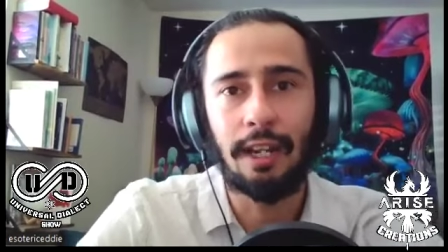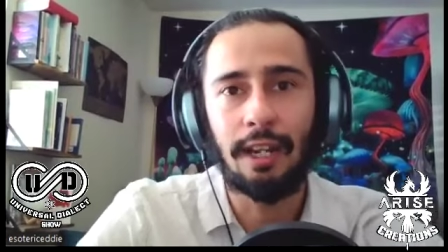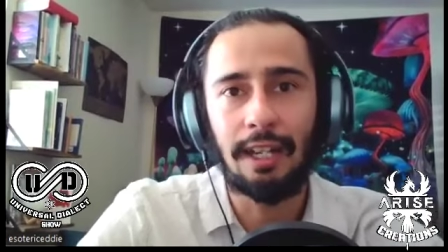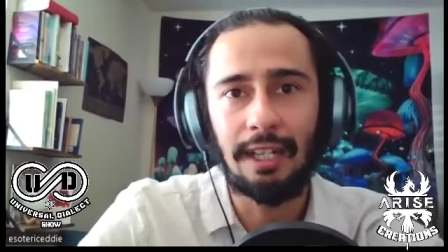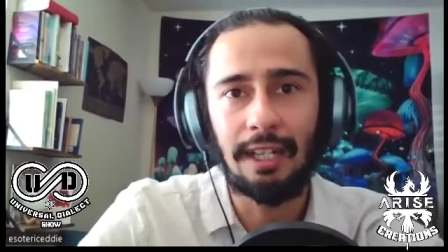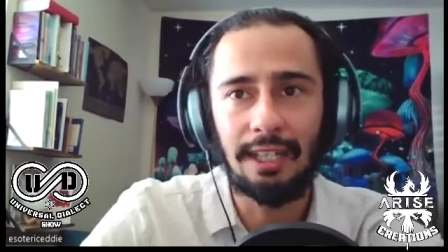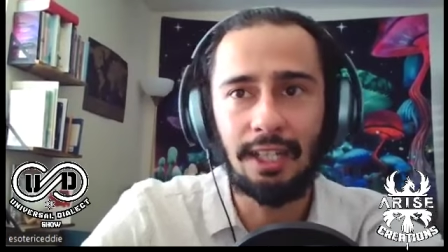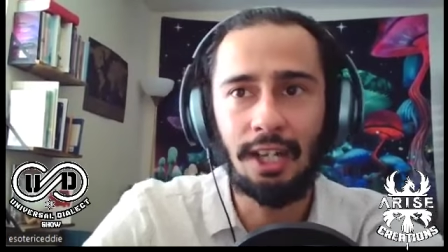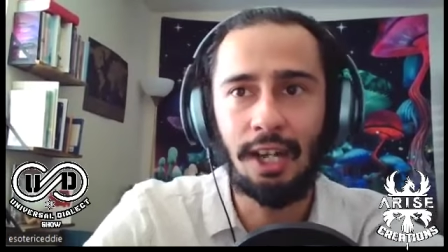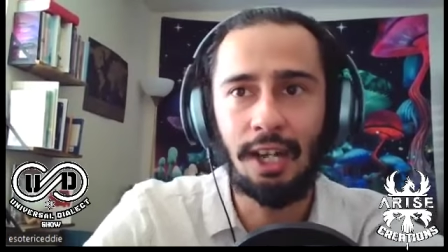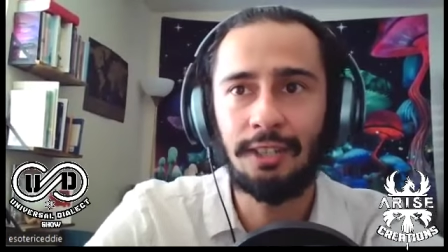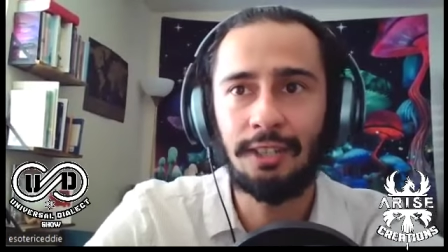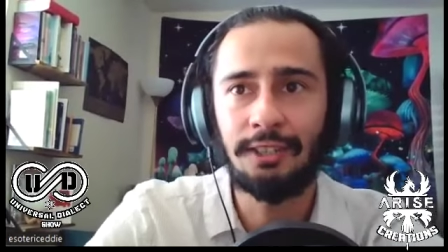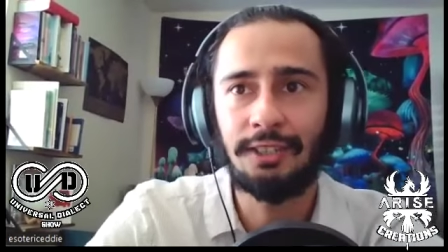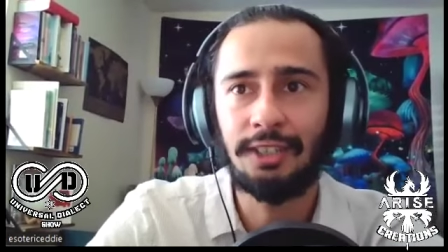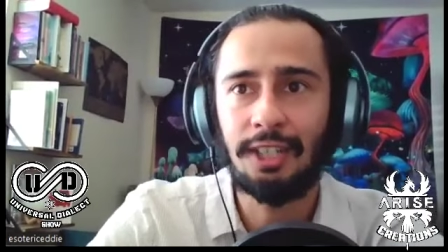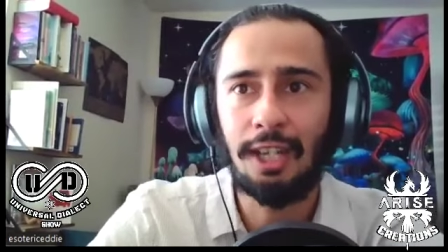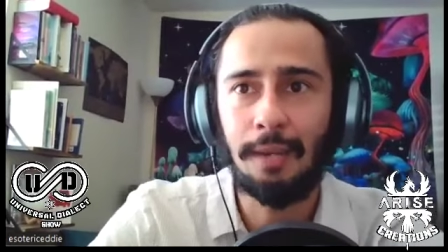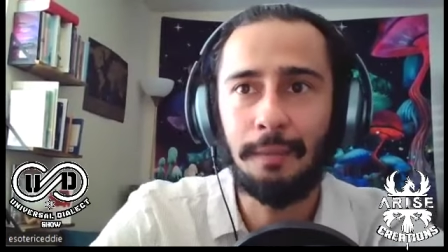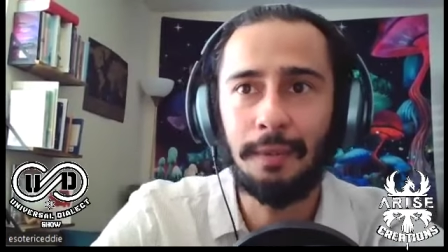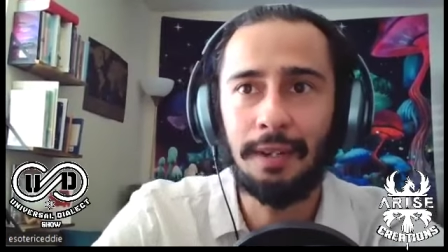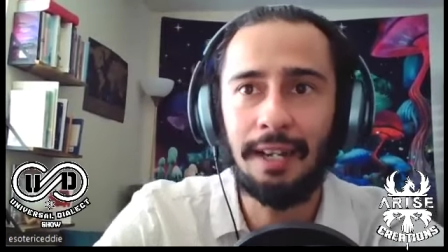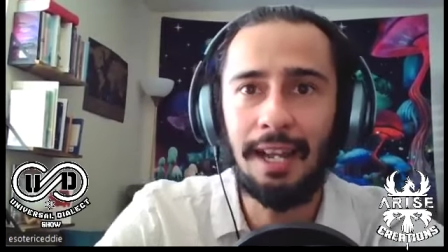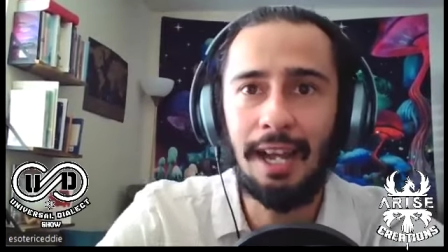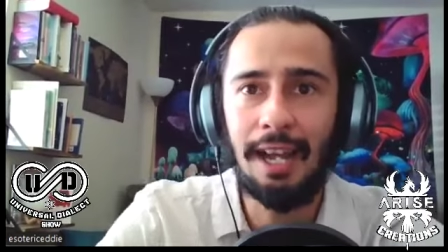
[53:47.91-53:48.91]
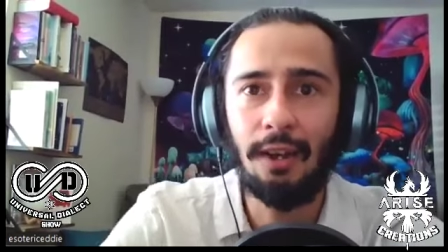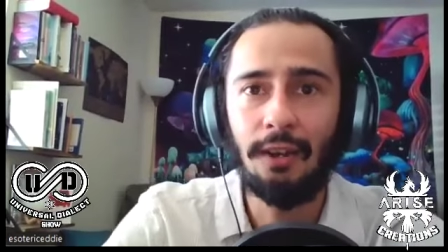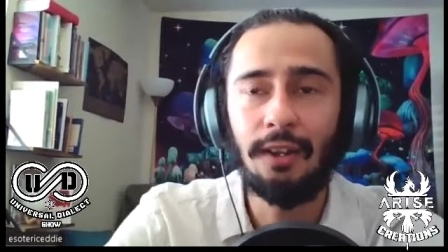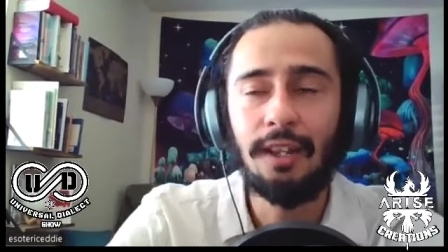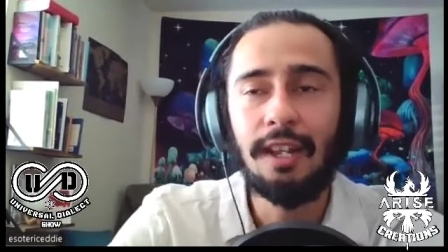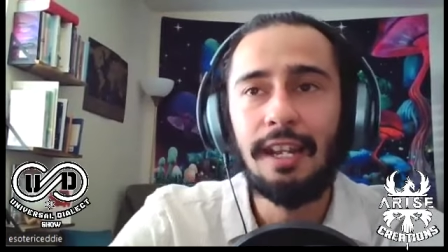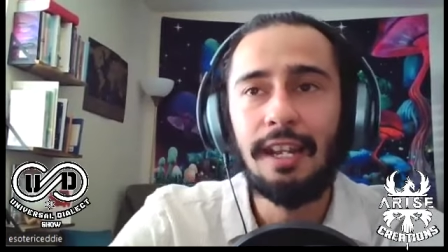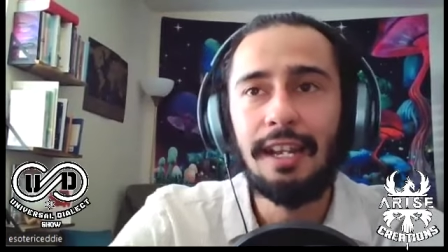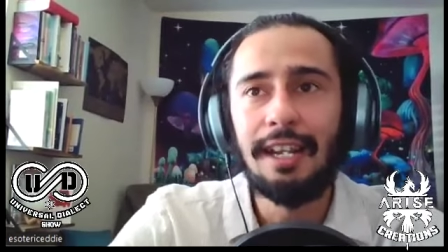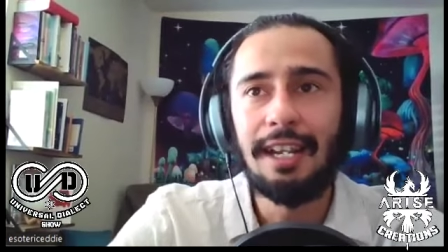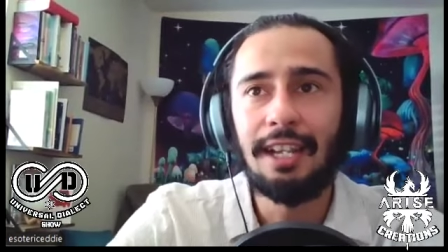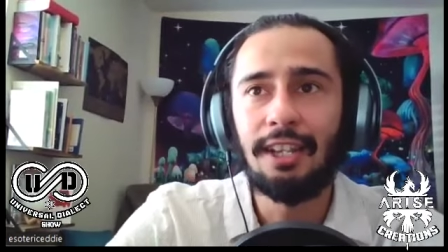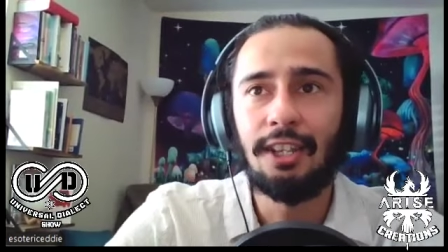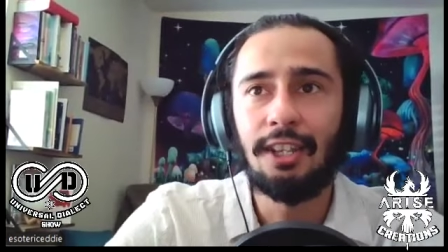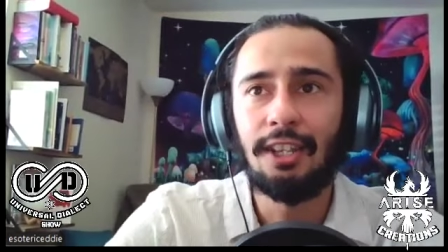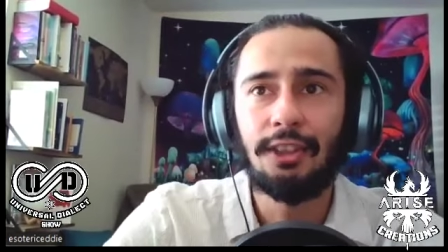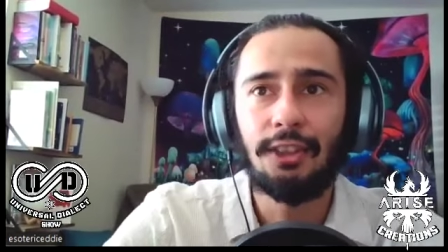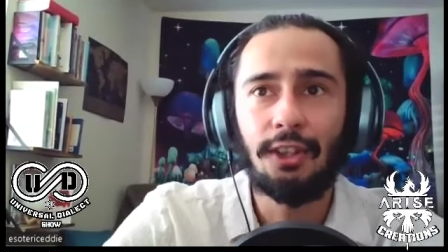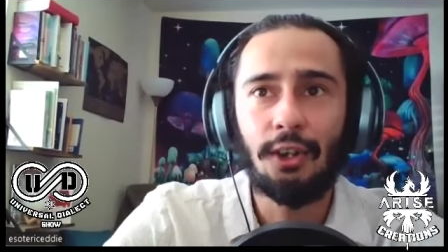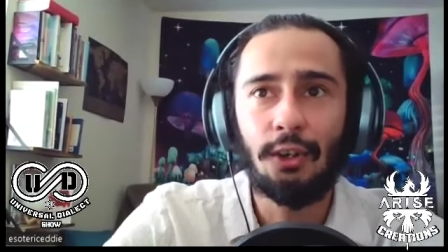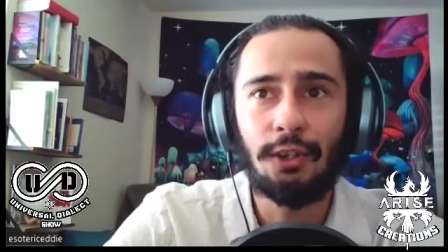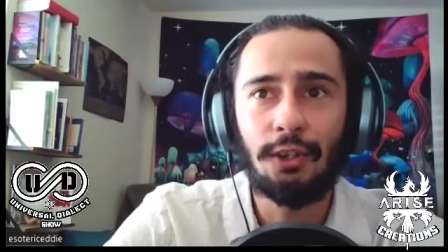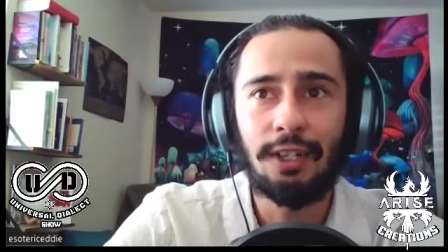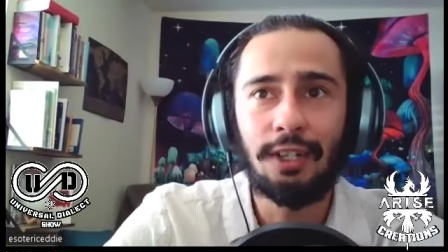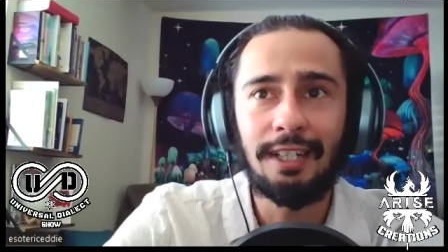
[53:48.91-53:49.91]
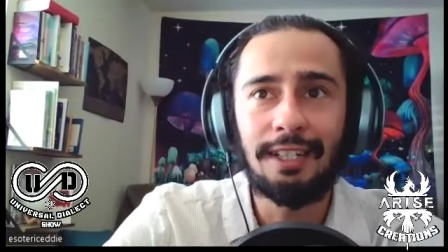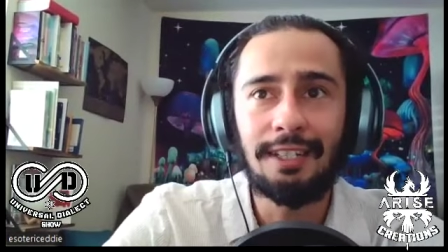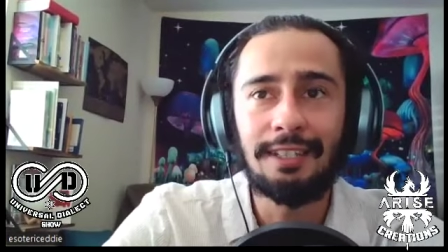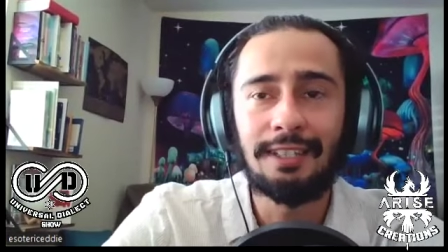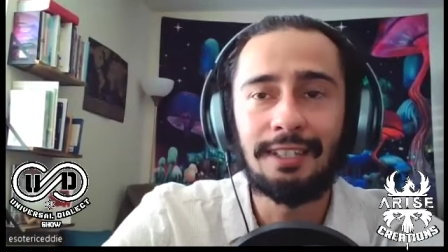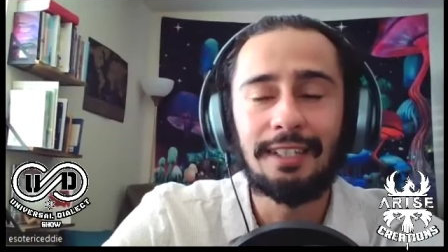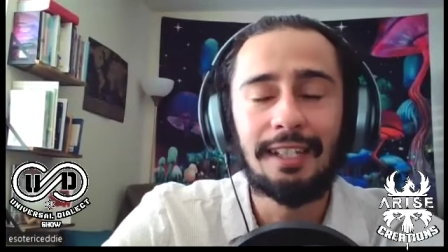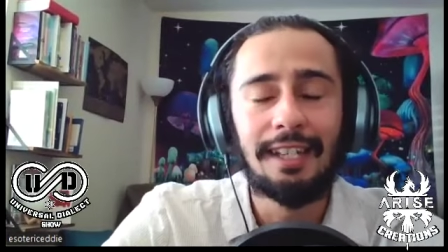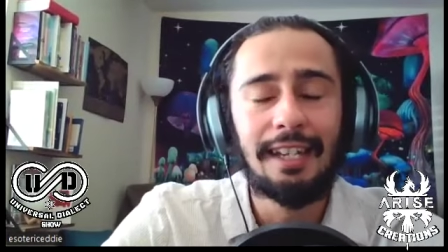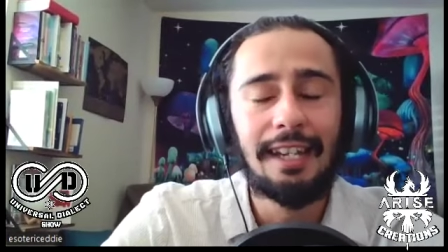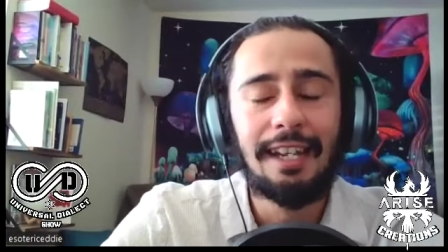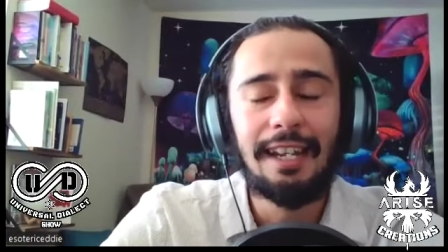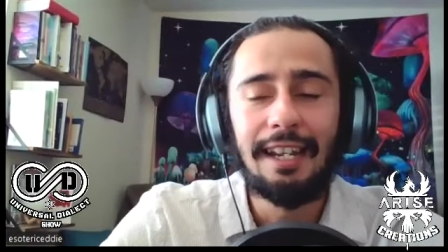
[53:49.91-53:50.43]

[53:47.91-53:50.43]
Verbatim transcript: Ilion's coming out in the 30s,